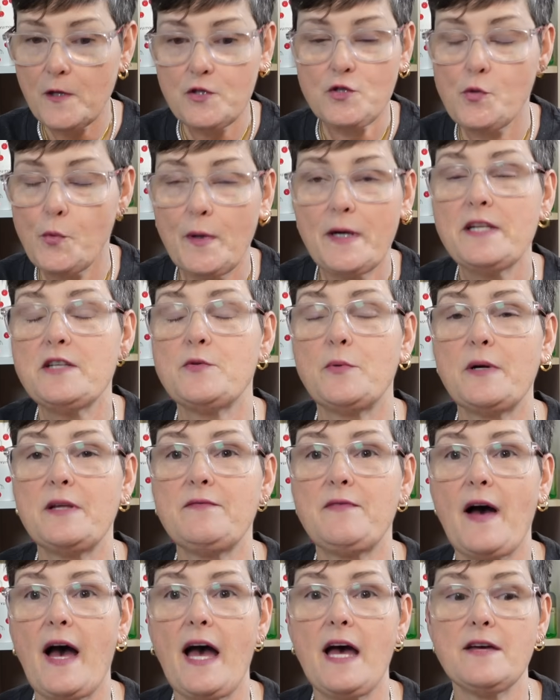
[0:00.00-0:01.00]

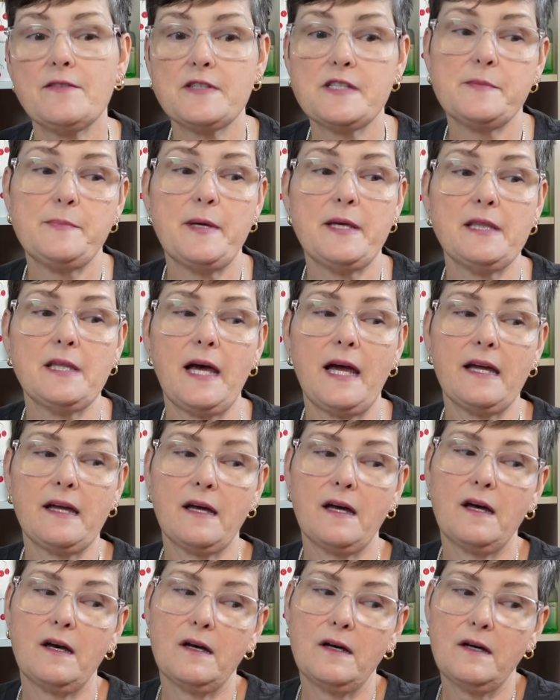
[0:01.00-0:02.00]
2025 has been like,
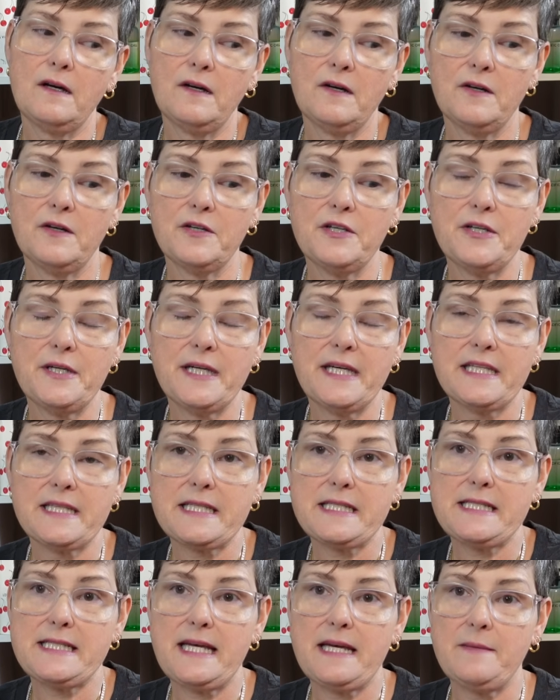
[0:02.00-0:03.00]
oh, you can get
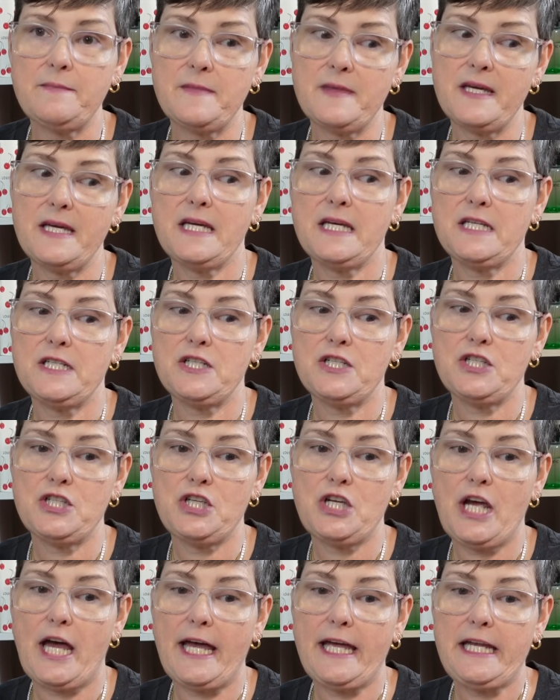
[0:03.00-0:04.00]
the same thing in
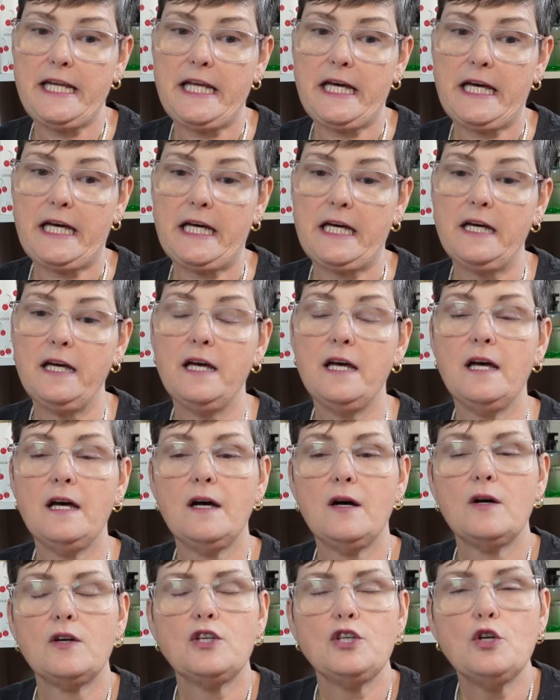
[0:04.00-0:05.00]
China.
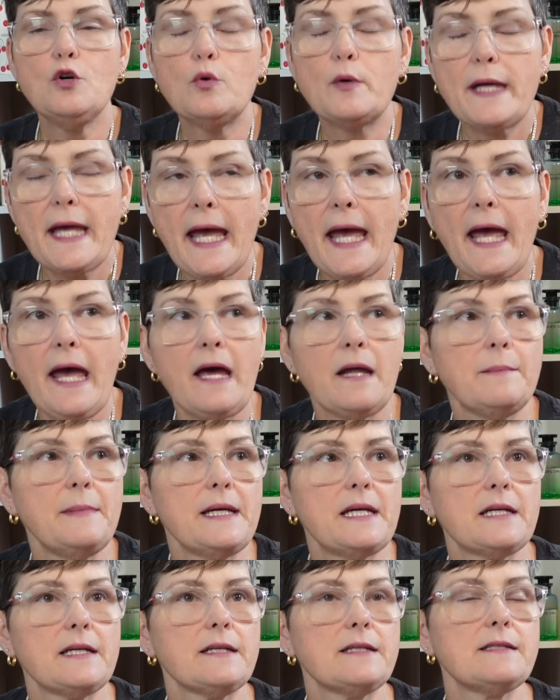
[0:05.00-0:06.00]
You can,
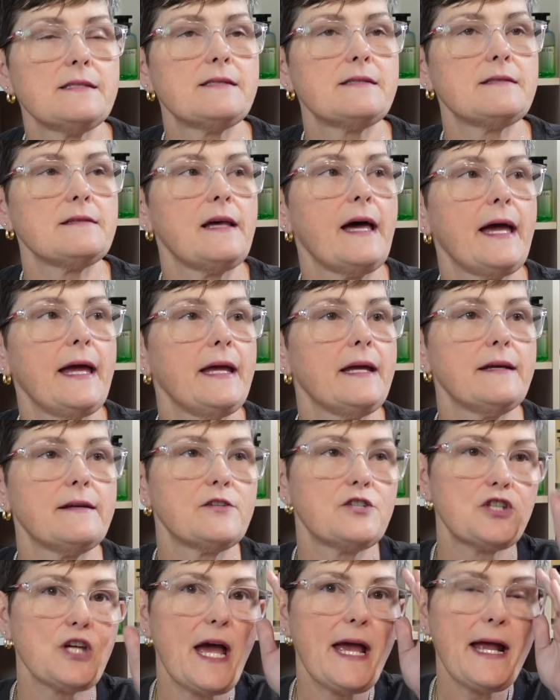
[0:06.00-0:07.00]
because like
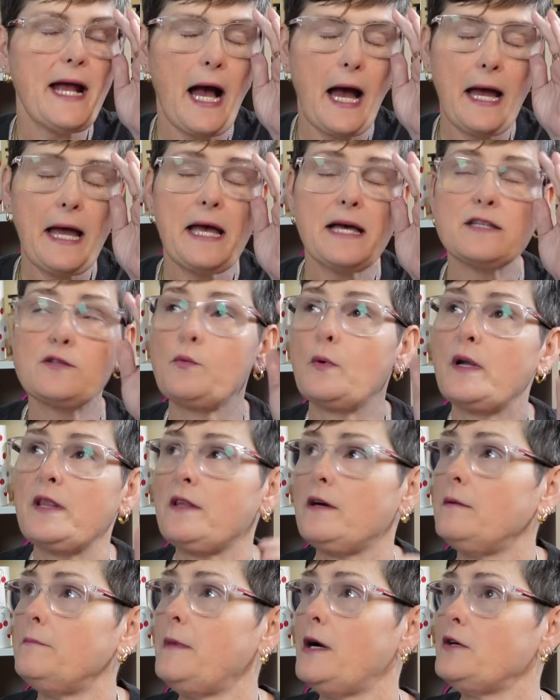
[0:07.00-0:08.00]
Shanghai has one of
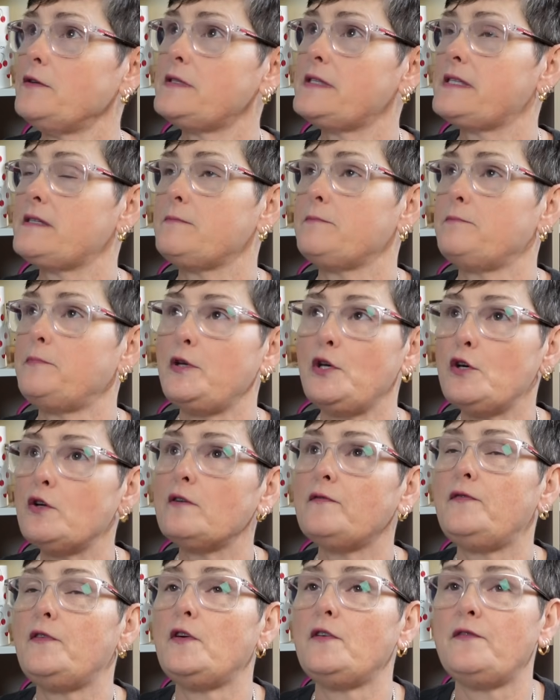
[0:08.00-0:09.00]
the most
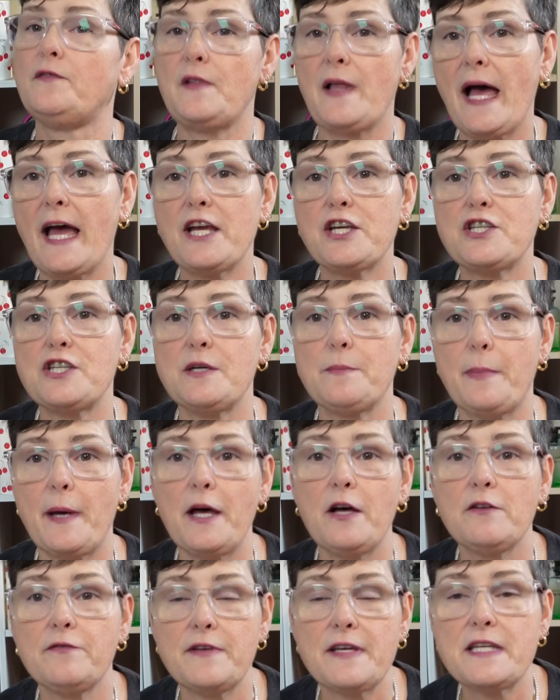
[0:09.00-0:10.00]
beautiful flagship
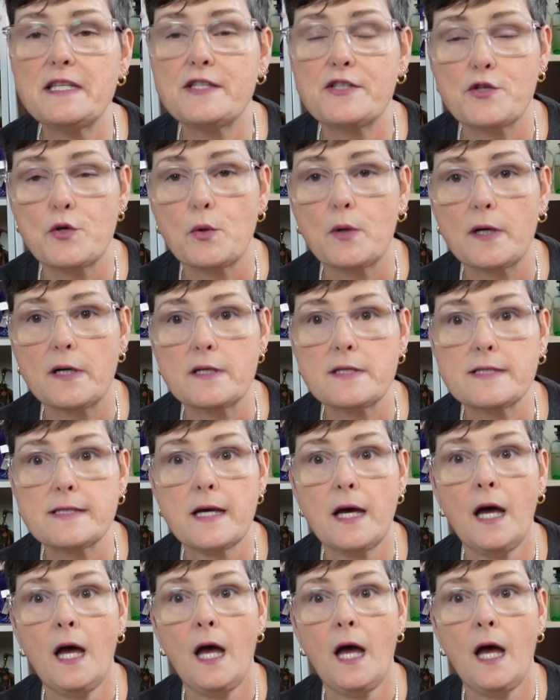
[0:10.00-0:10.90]
LV stores